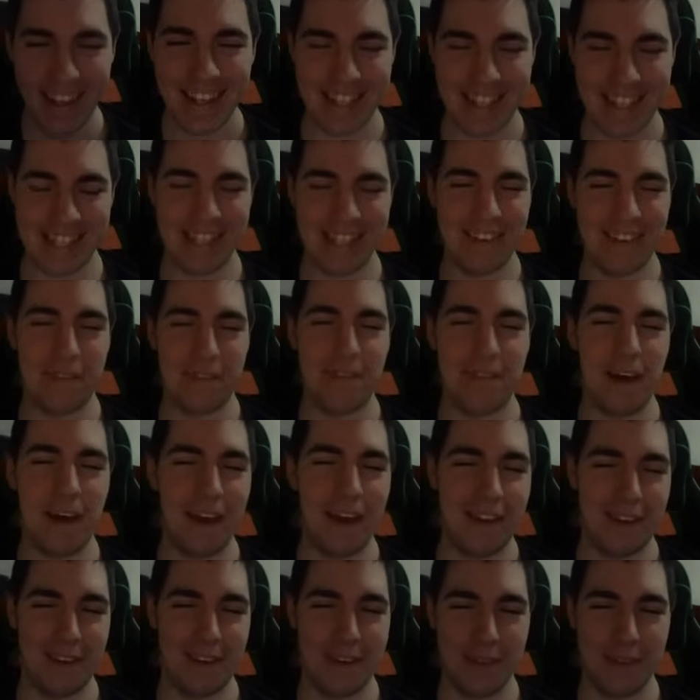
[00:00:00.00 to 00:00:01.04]
See, we found
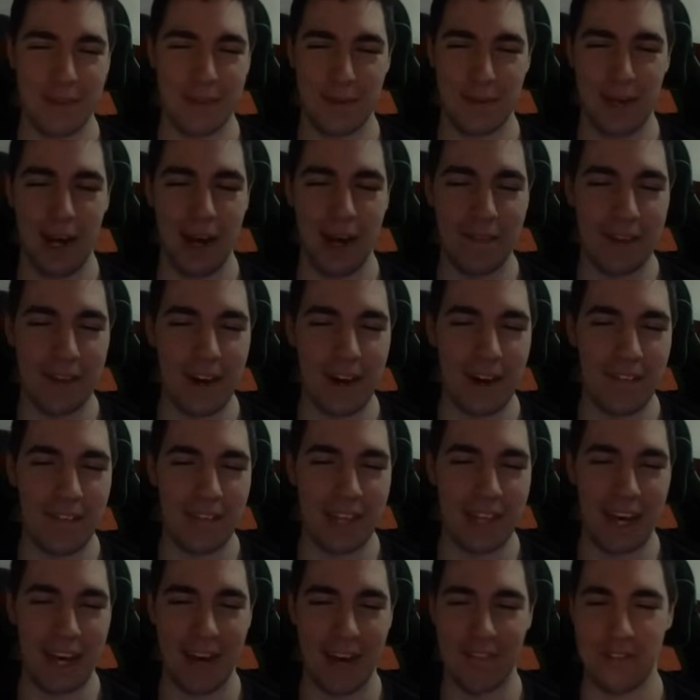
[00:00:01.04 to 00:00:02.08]
the use for Hobgoblin
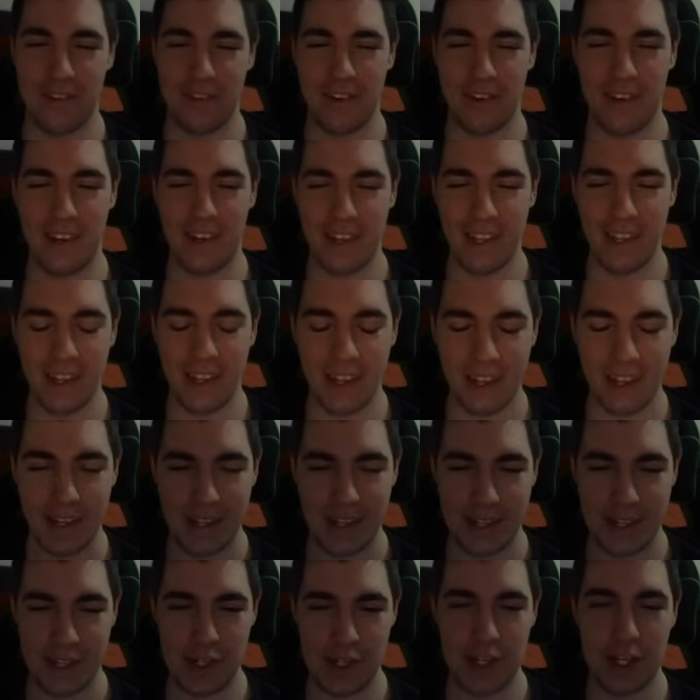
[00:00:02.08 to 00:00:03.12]
after all.
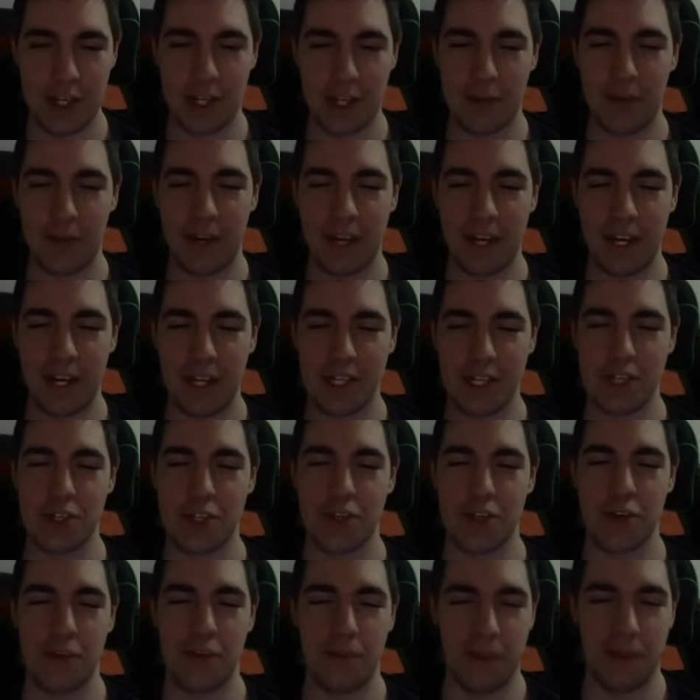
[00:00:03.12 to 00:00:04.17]
Jean Grey.
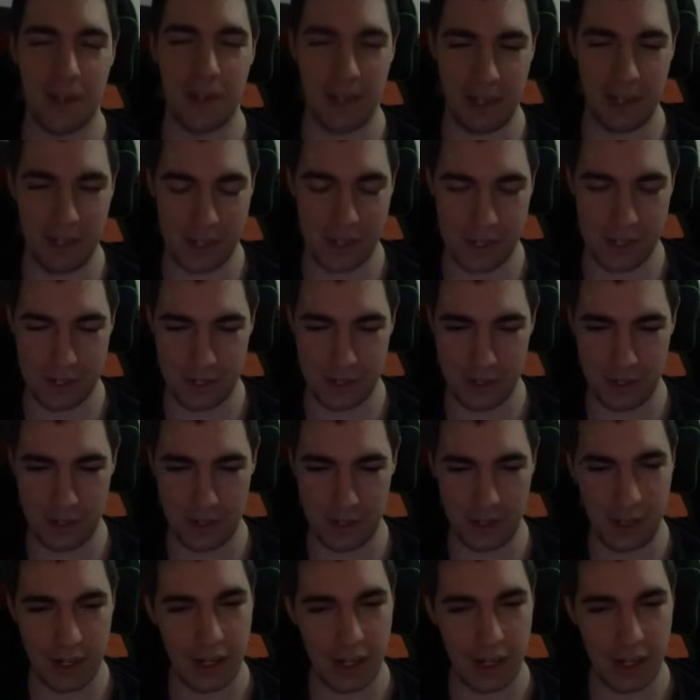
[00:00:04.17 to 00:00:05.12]
Sure, buddy. Sure.